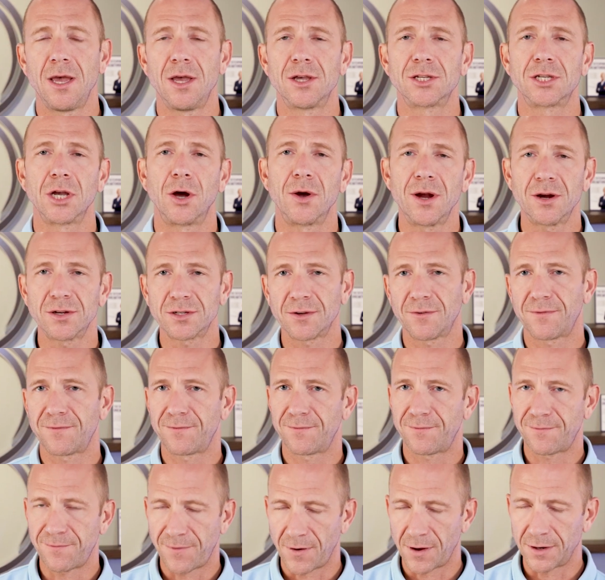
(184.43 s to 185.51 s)
So here's a
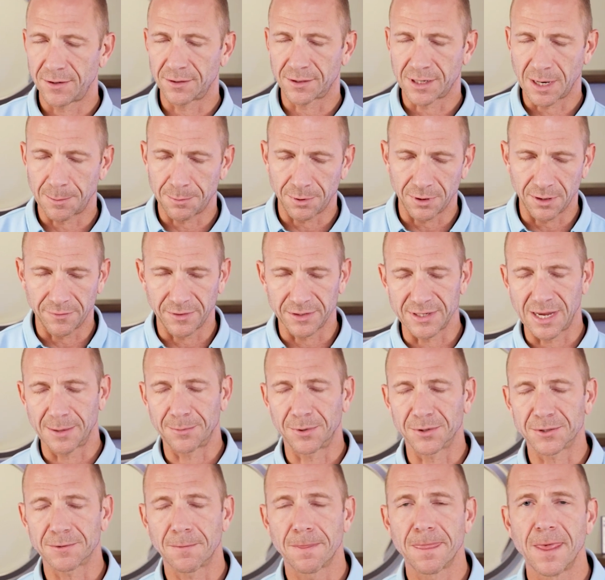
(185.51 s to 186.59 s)
fun couple of
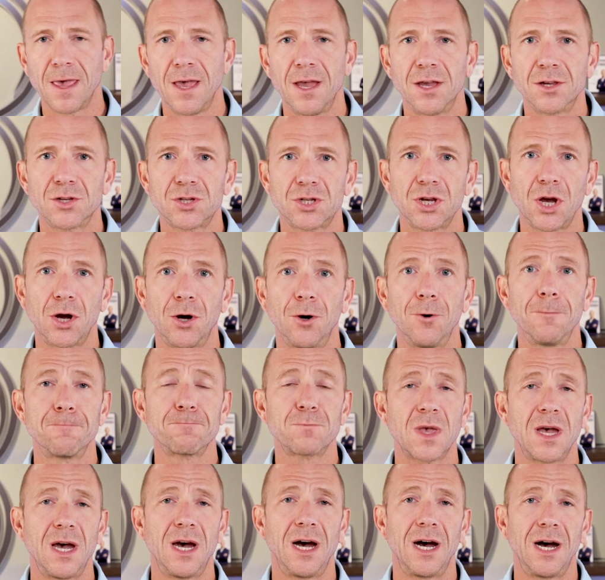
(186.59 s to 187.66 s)
examples. So
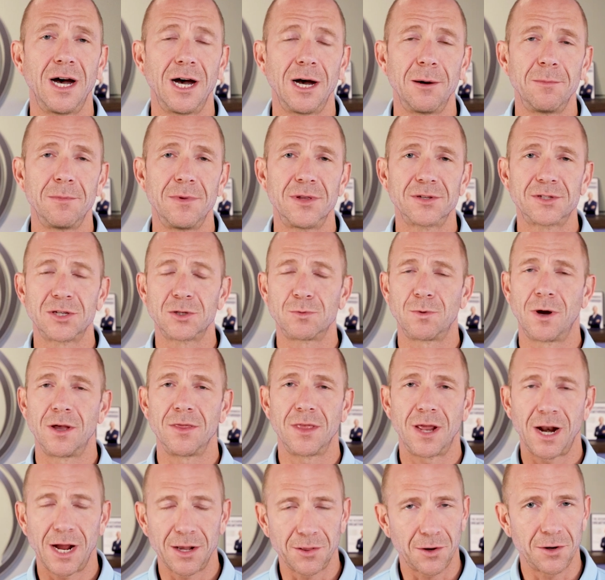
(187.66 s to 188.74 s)
this is one
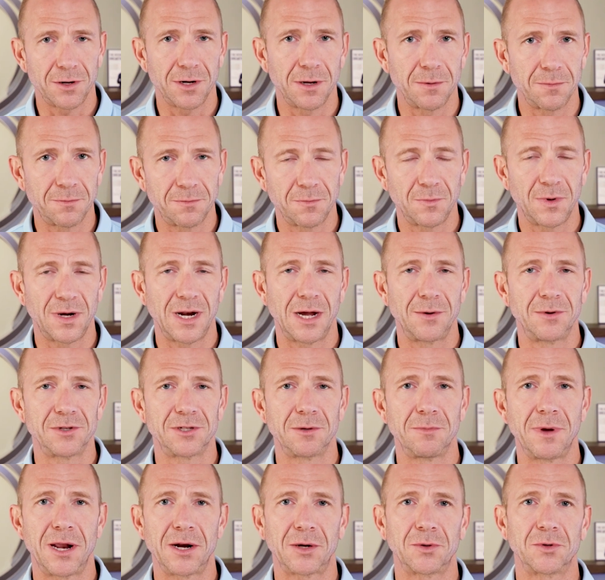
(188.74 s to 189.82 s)
that I learned when I was
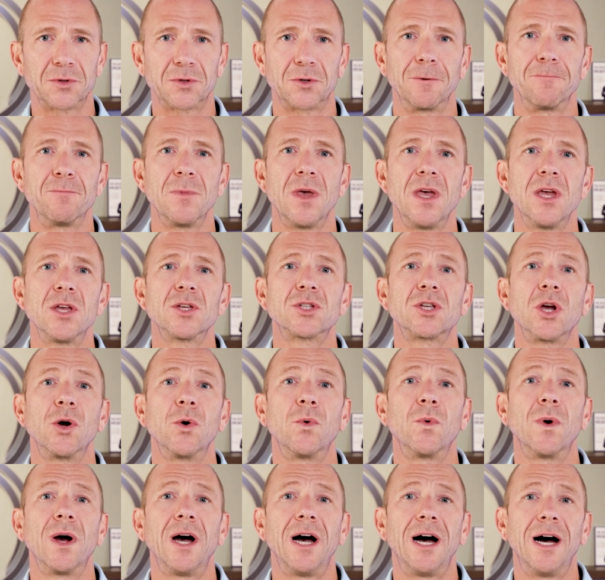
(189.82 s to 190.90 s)
in medical school.
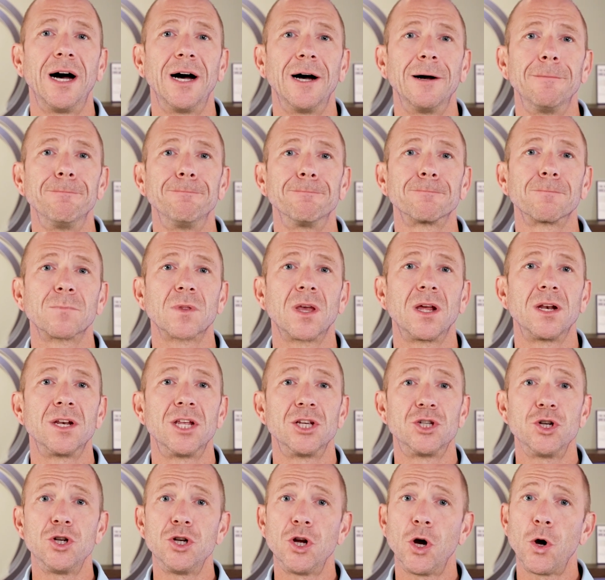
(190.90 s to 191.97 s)
So
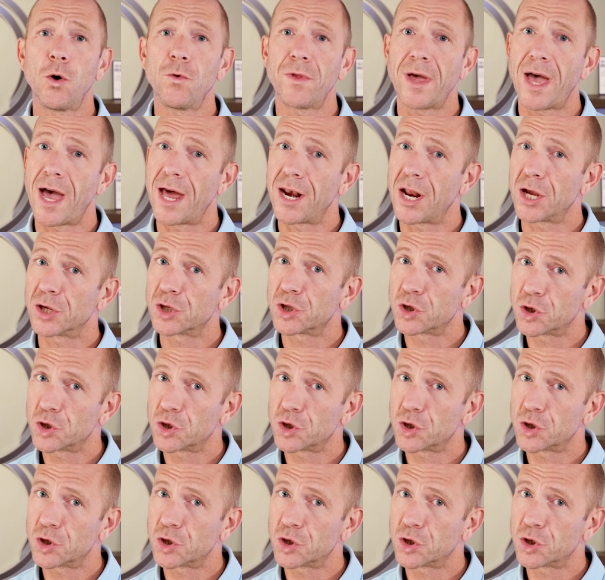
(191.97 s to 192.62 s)
did you know that